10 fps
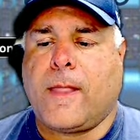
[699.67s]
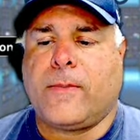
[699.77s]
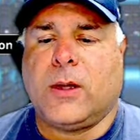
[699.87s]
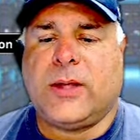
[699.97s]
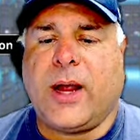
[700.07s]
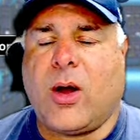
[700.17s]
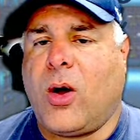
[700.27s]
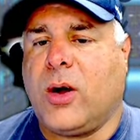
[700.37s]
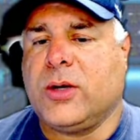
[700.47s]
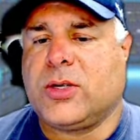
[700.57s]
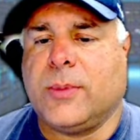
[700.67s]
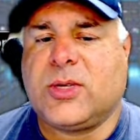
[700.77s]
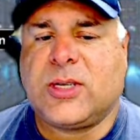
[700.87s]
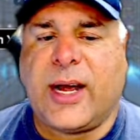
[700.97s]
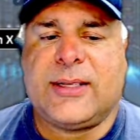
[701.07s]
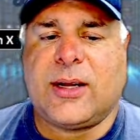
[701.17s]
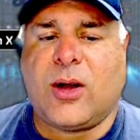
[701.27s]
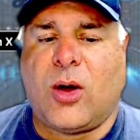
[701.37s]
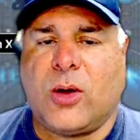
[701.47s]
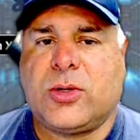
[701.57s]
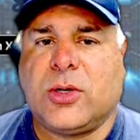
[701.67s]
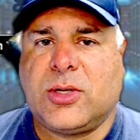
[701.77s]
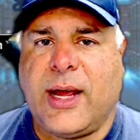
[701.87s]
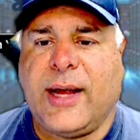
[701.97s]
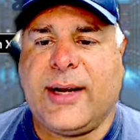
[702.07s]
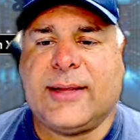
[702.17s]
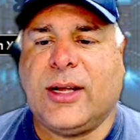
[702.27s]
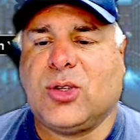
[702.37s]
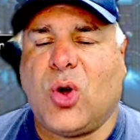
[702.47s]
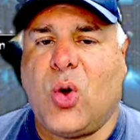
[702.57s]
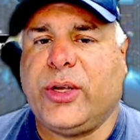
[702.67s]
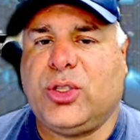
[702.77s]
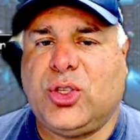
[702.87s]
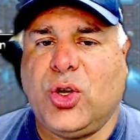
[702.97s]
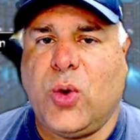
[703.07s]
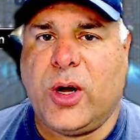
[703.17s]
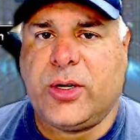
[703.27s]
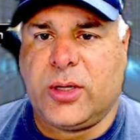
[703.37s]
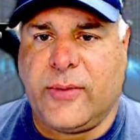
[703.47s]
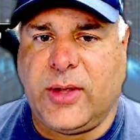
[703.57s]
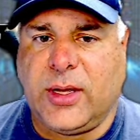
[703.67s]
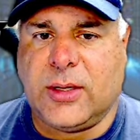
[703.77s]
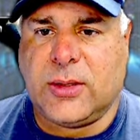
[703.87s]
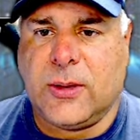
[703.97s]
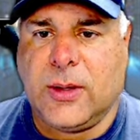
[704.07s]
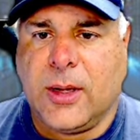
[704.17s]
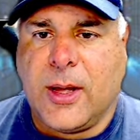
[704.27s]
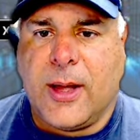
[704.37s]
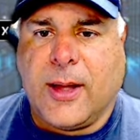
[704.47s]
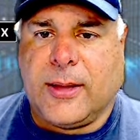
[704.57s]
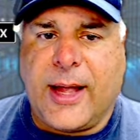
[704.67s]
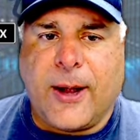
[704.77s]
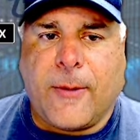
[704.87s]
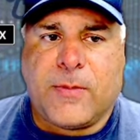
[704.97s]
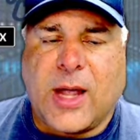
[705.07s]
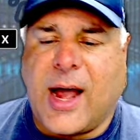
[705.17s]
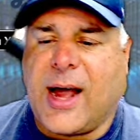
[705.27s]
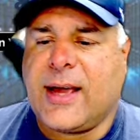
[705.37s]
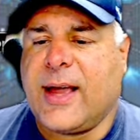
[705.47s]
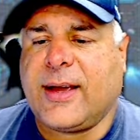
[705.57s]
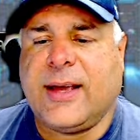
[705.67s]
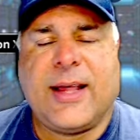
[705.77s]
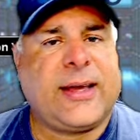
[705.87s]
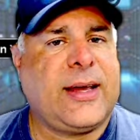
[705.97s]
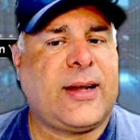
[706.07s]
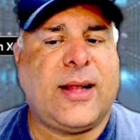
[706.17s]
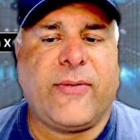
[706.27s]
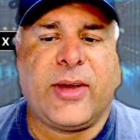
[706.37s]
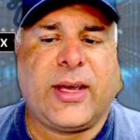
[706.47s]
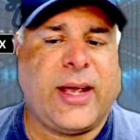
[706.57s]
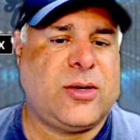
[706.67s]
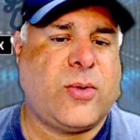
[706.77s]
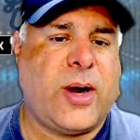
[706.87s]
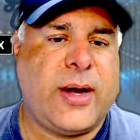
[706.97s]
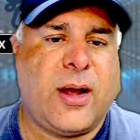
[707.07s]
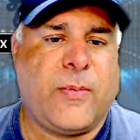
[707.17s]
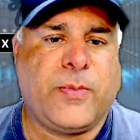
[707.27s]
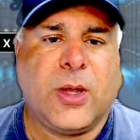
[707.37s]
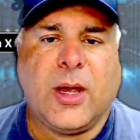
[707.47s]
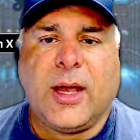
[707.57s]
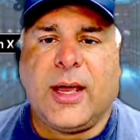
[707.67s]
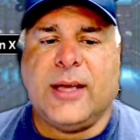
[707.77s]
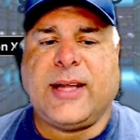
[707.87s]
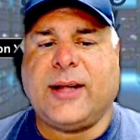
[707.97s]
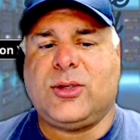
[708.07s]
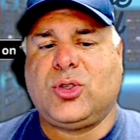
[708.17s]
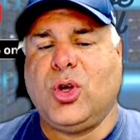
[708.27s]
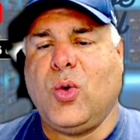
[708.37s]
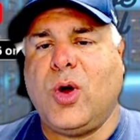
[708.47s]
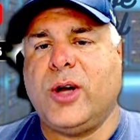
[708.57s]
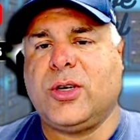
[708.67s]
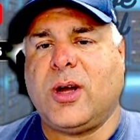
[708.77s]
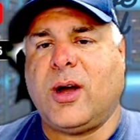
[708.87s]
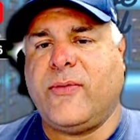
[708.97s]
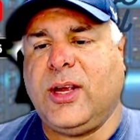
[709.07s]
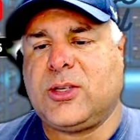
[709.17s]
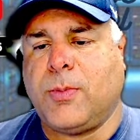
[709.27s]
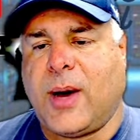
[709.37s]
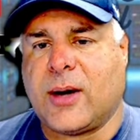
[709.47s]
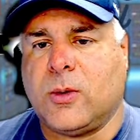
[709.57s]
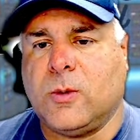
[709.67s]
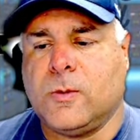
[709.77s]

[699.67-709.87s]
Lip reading: There are some sites that are also saying that there's only 200 of these. Now, I cannot get clarification right now. Is that 200 of each model?